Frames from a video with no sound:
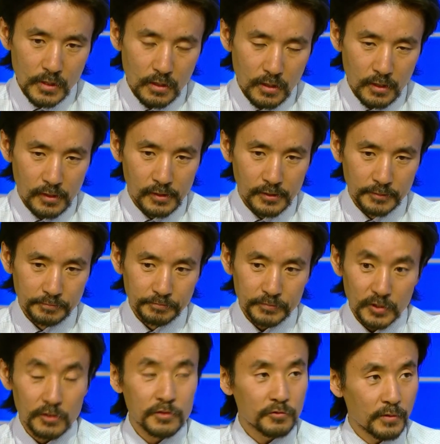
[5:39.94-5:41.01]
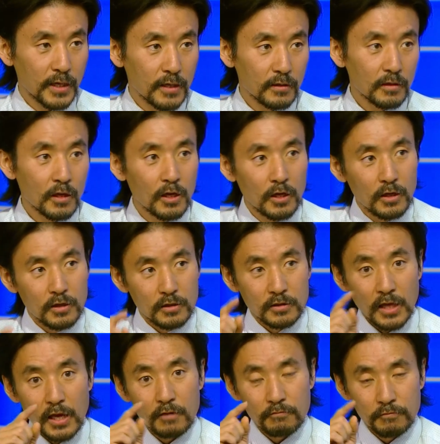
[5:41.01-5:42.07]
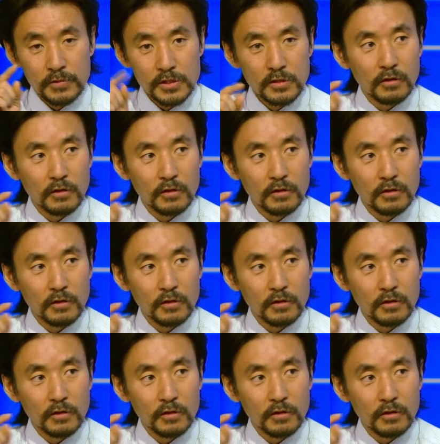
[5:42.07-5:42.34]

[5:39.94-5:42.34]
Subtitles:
the trend that